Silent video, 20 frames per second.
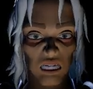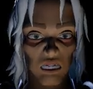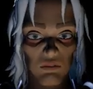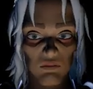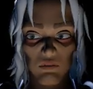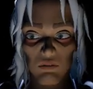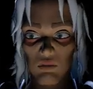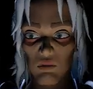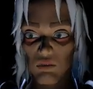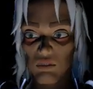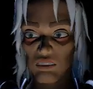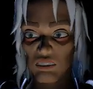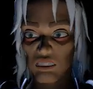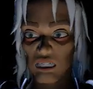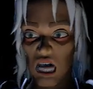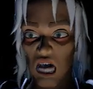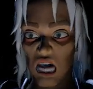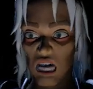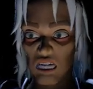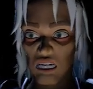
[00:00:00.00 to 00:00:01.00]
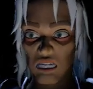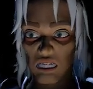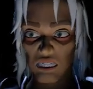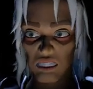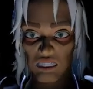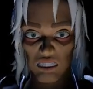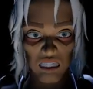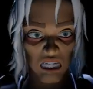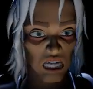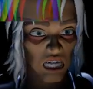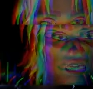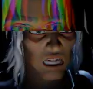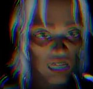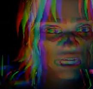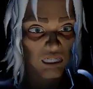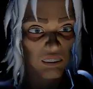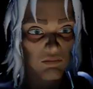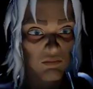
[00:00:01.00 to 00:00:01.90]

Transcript: before the tiny scuttling